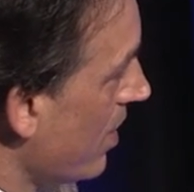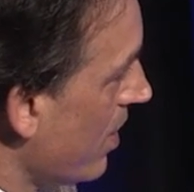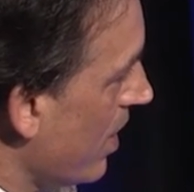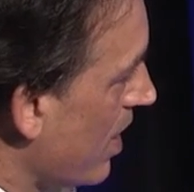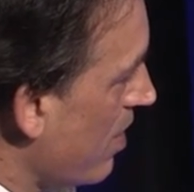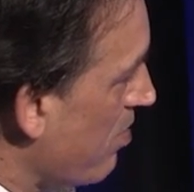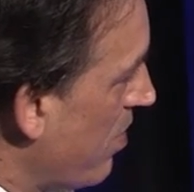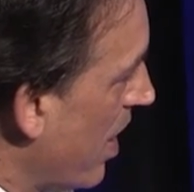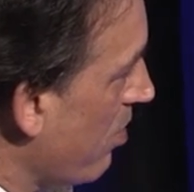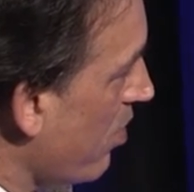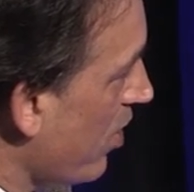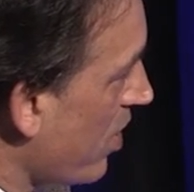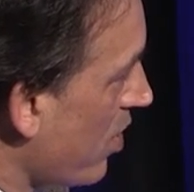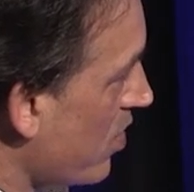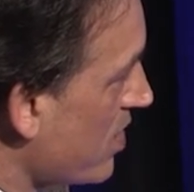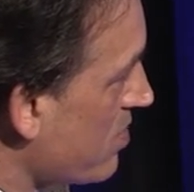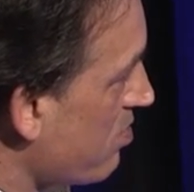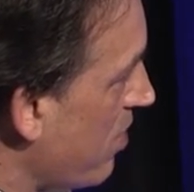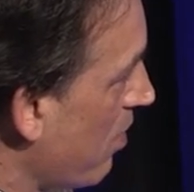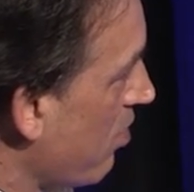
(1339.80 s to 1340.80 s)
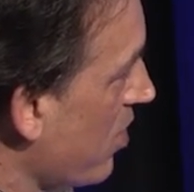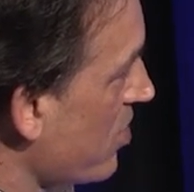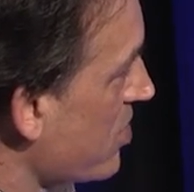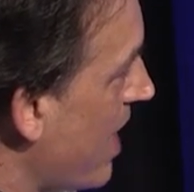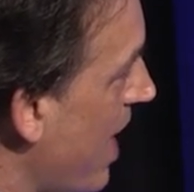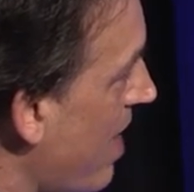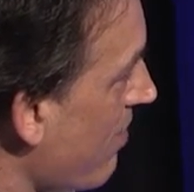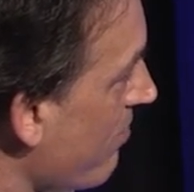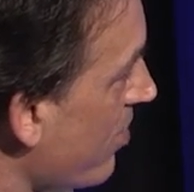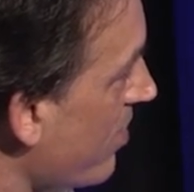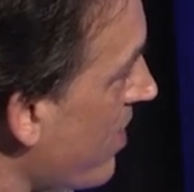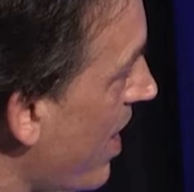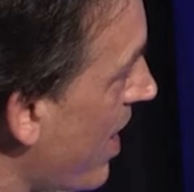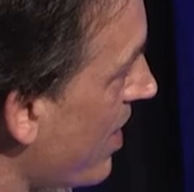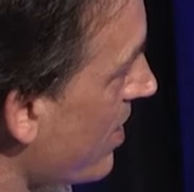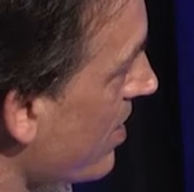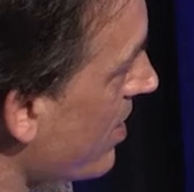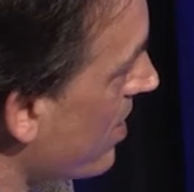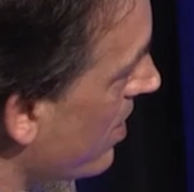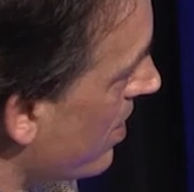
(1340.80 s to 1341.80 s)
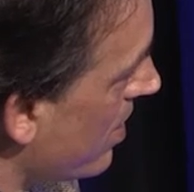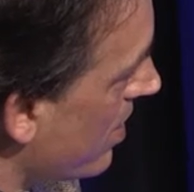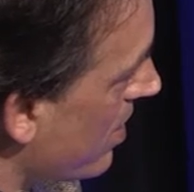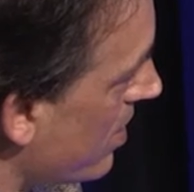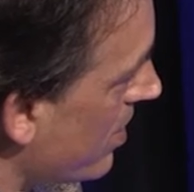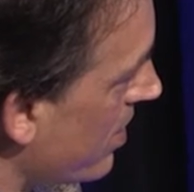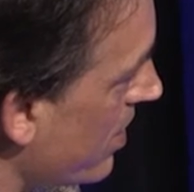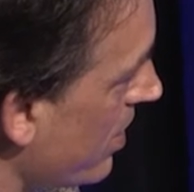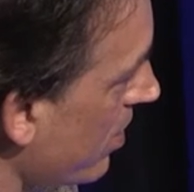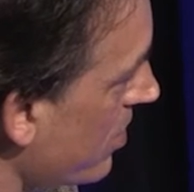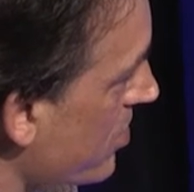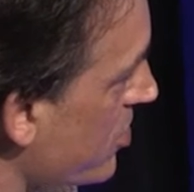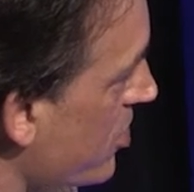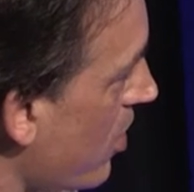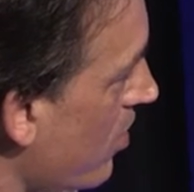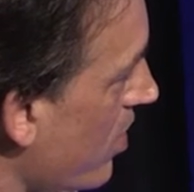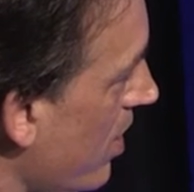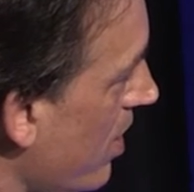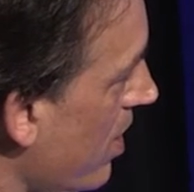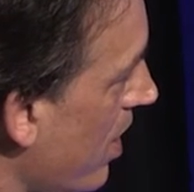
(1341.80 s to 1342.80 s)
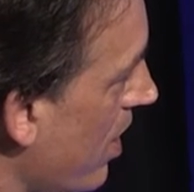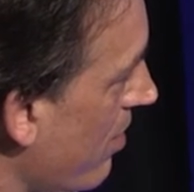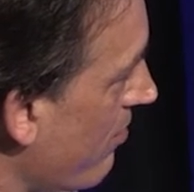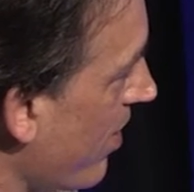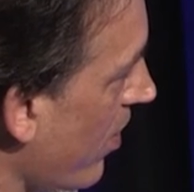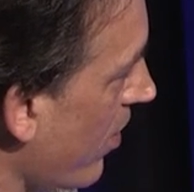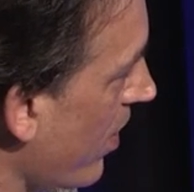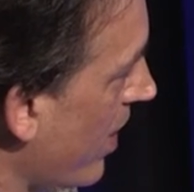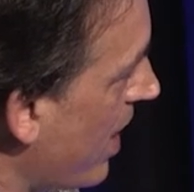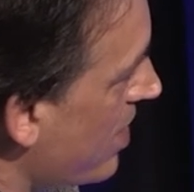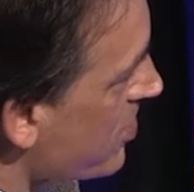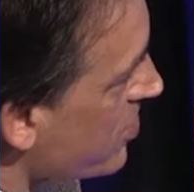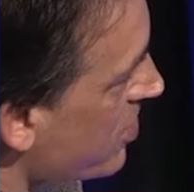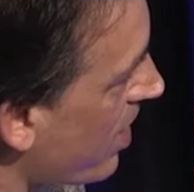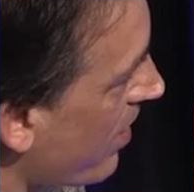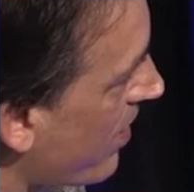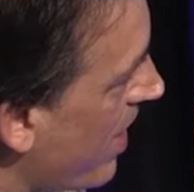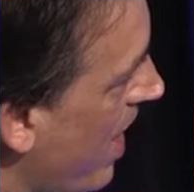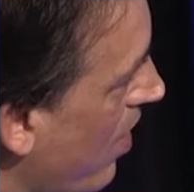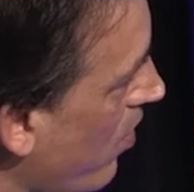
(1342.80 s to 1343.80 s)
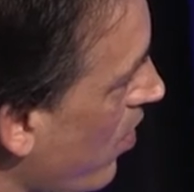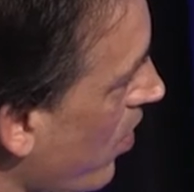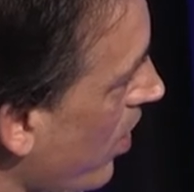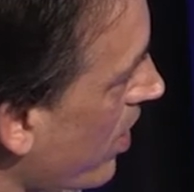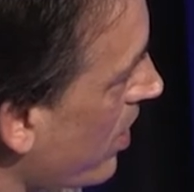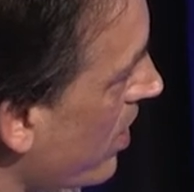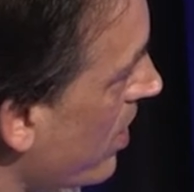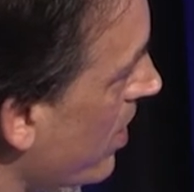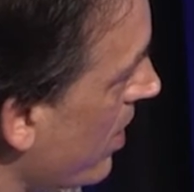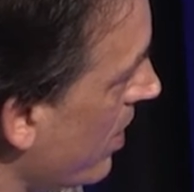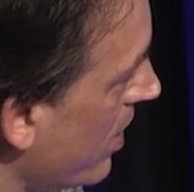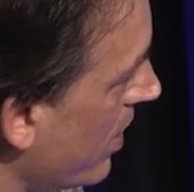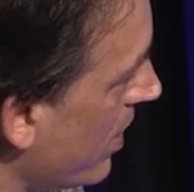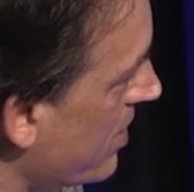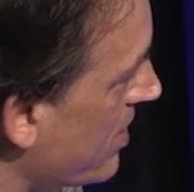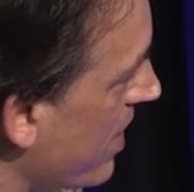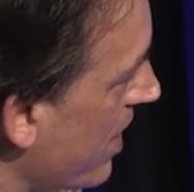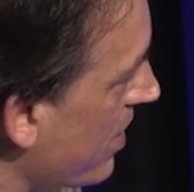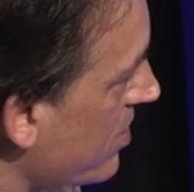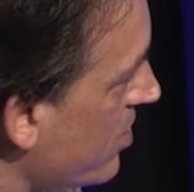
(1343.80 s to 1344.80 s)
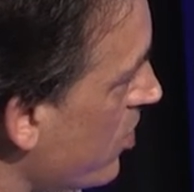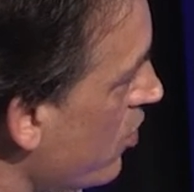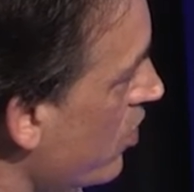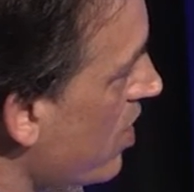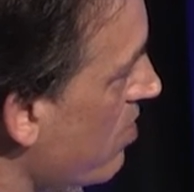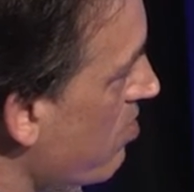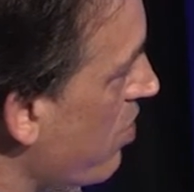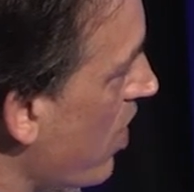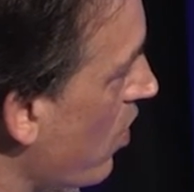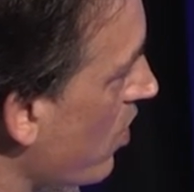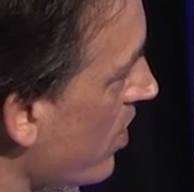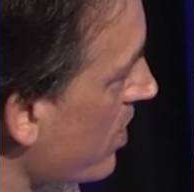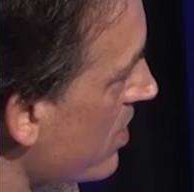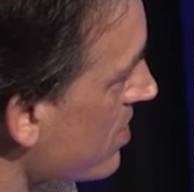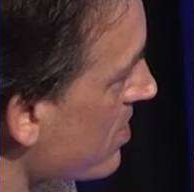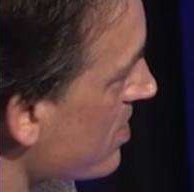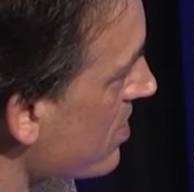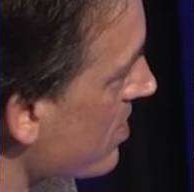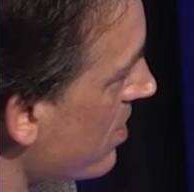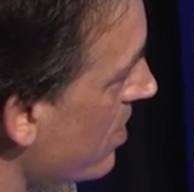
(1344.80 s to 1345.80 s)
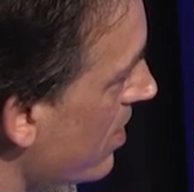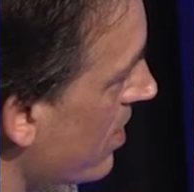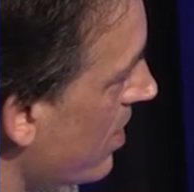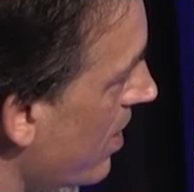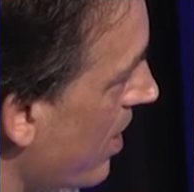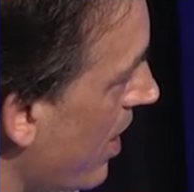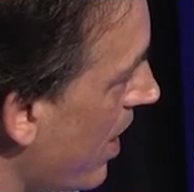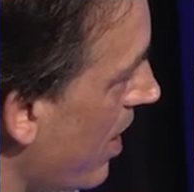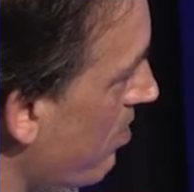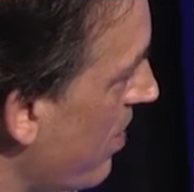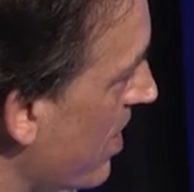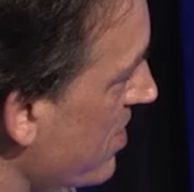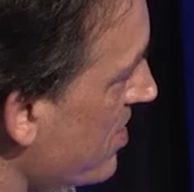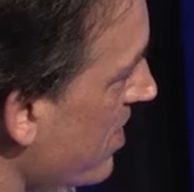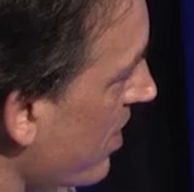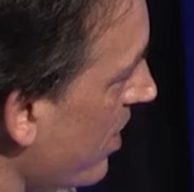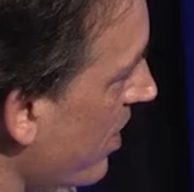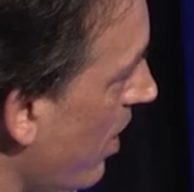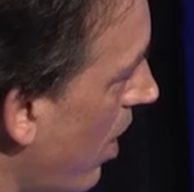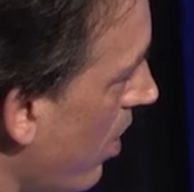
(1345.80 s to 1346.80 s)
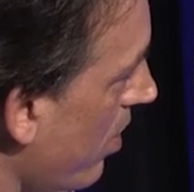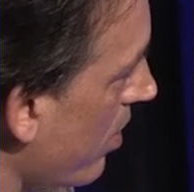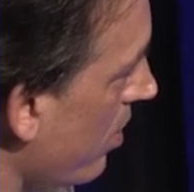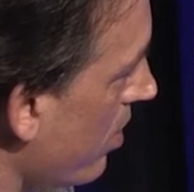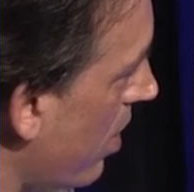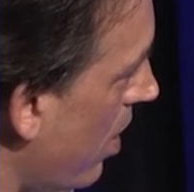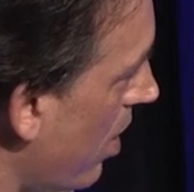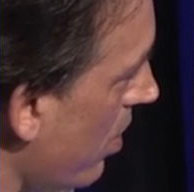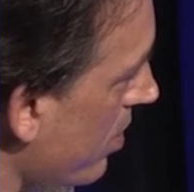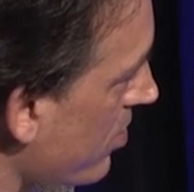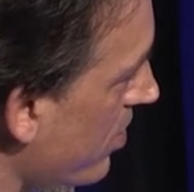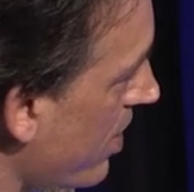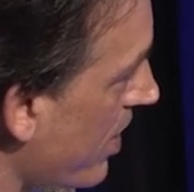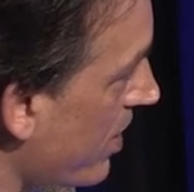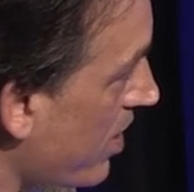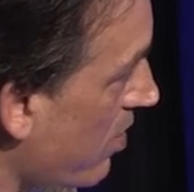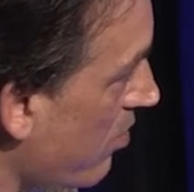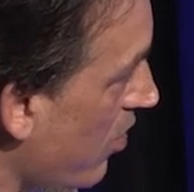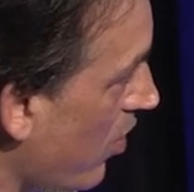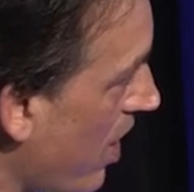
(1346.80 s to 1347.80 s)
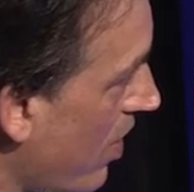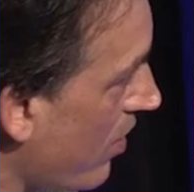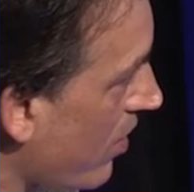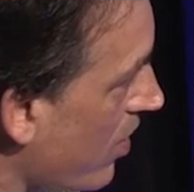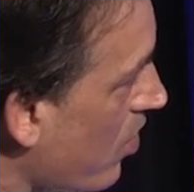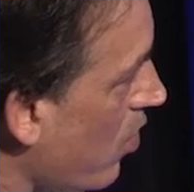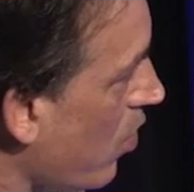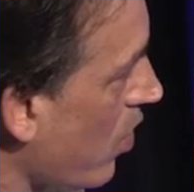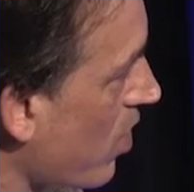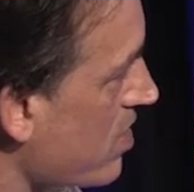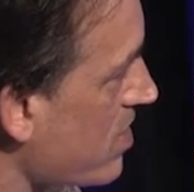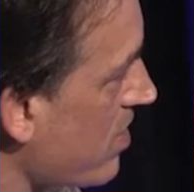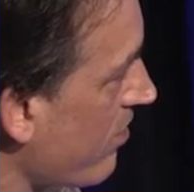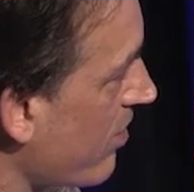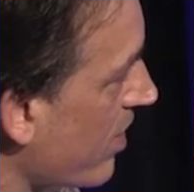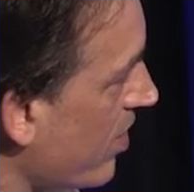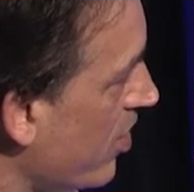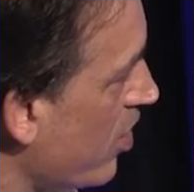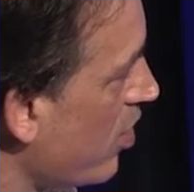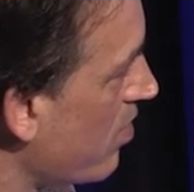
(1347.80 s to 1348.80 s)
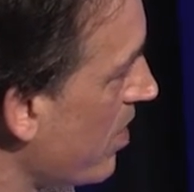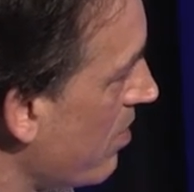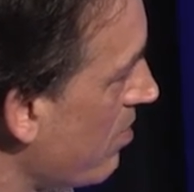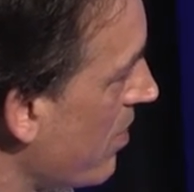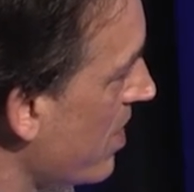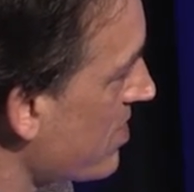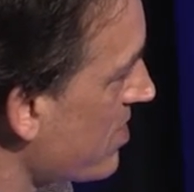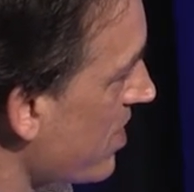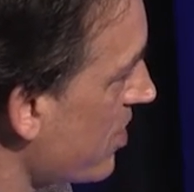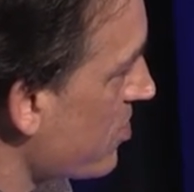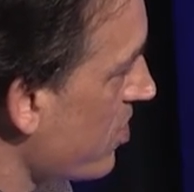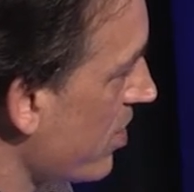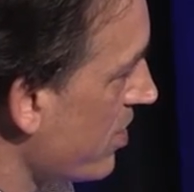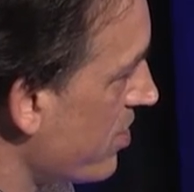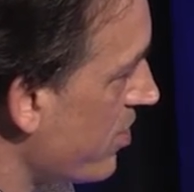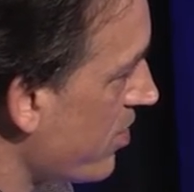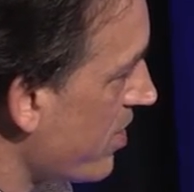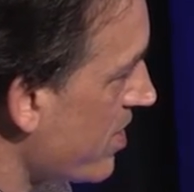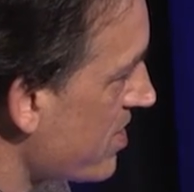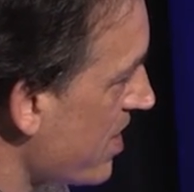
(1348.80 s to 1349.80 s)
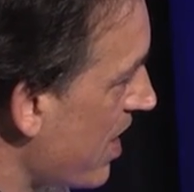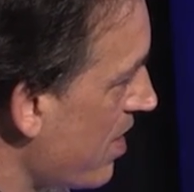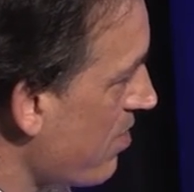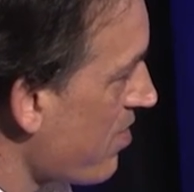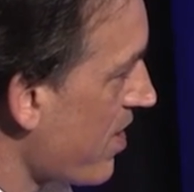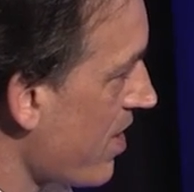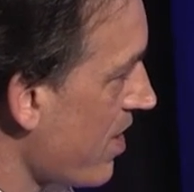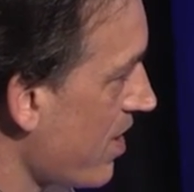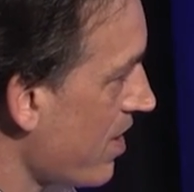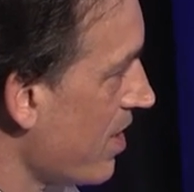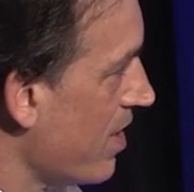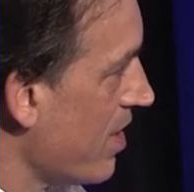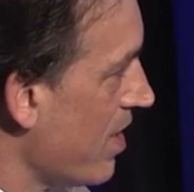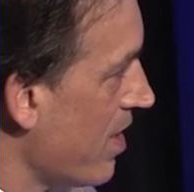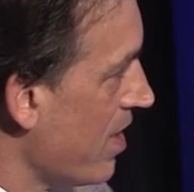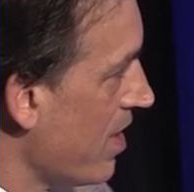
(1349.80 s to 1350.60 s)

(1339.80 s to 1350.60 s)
In a paper that was published after that, Neil showed a, a variation on that where he'd take two components and basically al alternate them around the corners of a cube and essentially do the same thing.